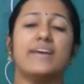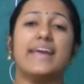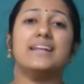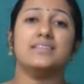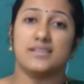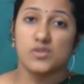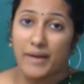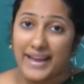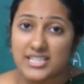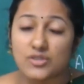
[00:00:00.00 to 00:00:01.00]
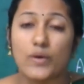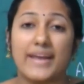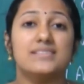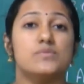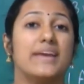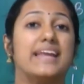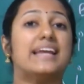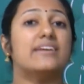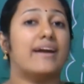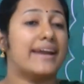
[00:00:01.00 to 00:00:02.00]
vein, the somatic veins
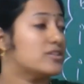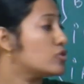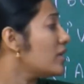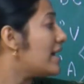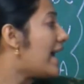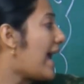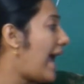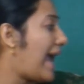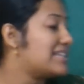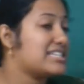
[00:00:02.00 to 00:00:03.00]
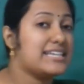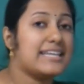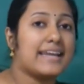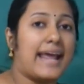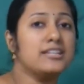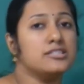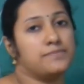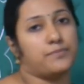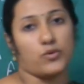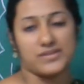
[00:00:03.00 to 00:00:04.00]
mainly divided into anterior and
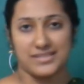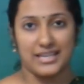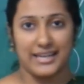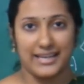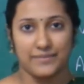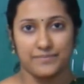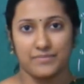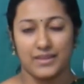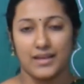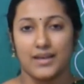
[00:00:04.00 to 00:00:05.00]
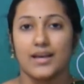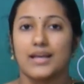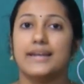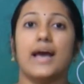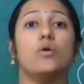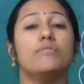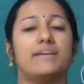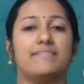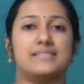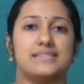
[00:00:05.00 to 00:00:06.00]
posterior. Now
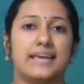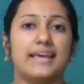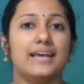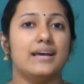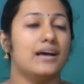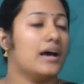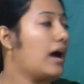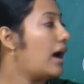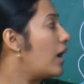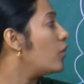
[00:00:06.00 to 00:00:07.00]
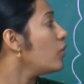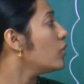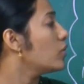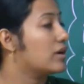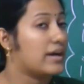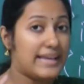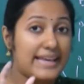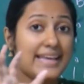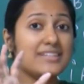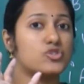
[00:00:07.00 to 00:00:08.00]
we will see how
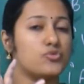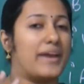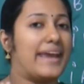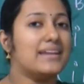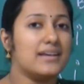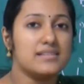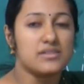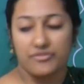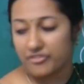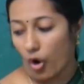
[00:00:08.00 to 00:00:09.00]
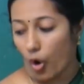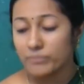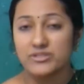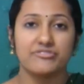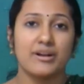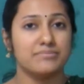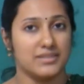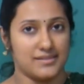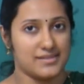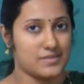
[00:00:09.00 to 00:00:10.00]
each vein is formed from
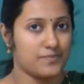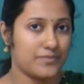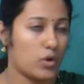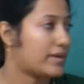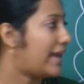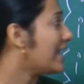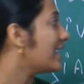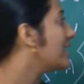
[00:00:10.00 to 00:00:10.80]
this. Okay.